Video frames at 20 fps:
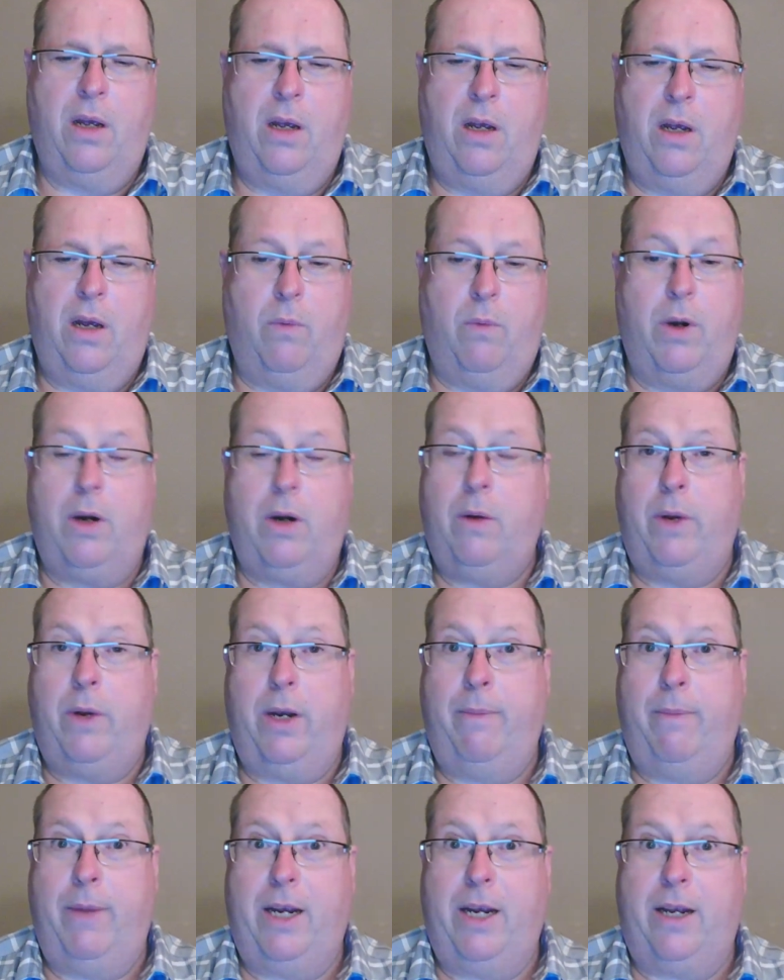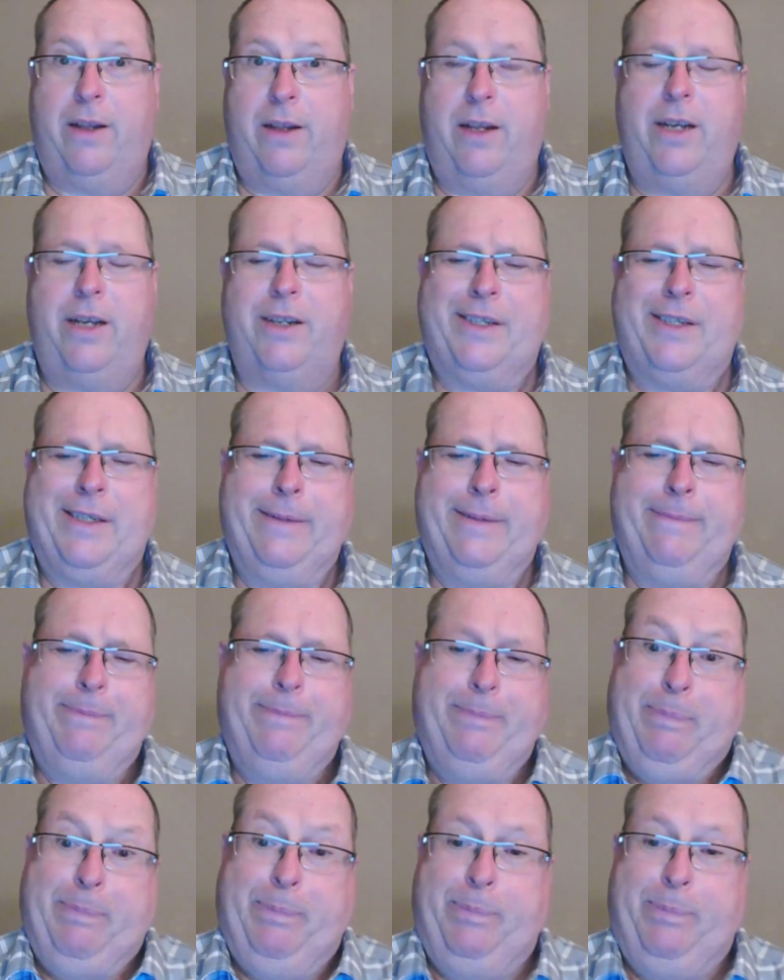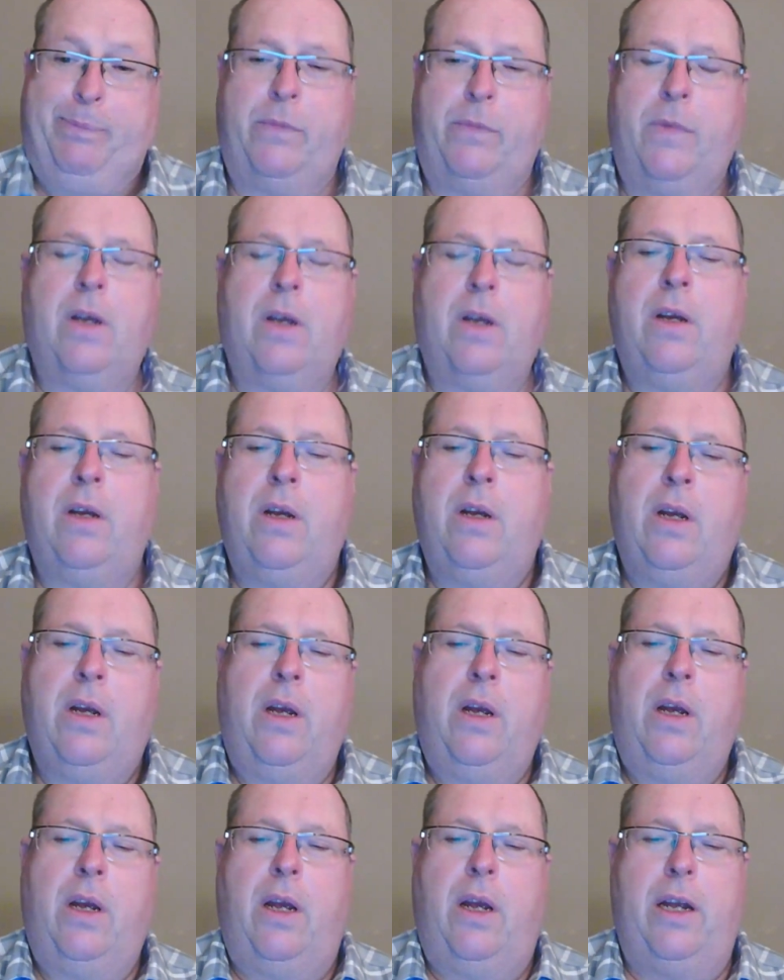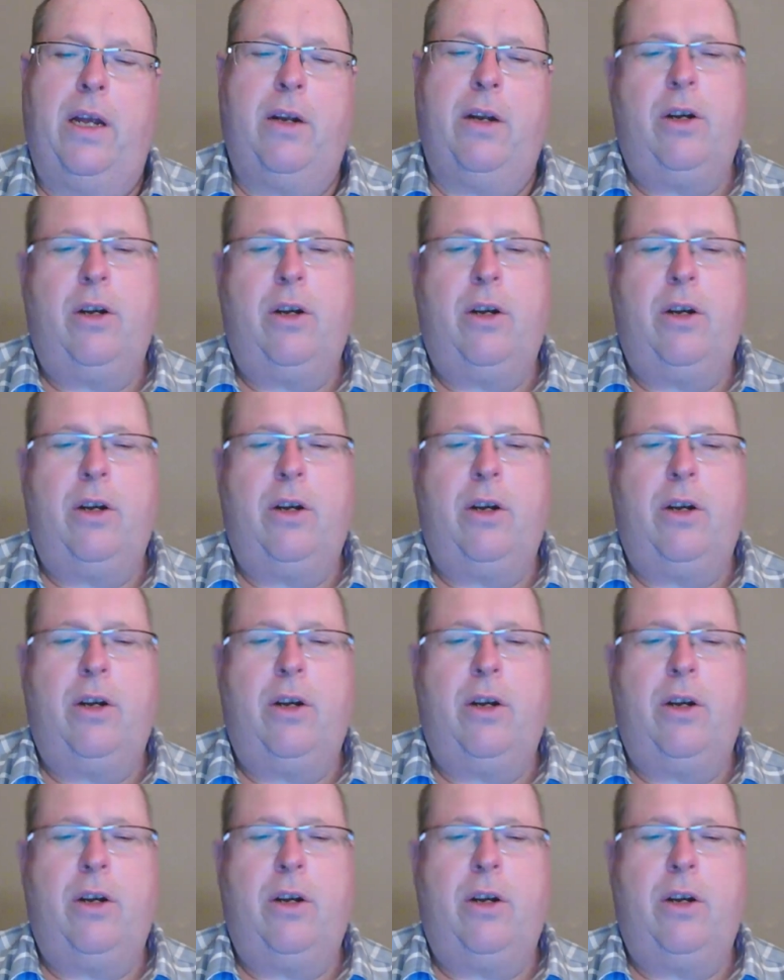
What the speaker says: What are we to make of this? It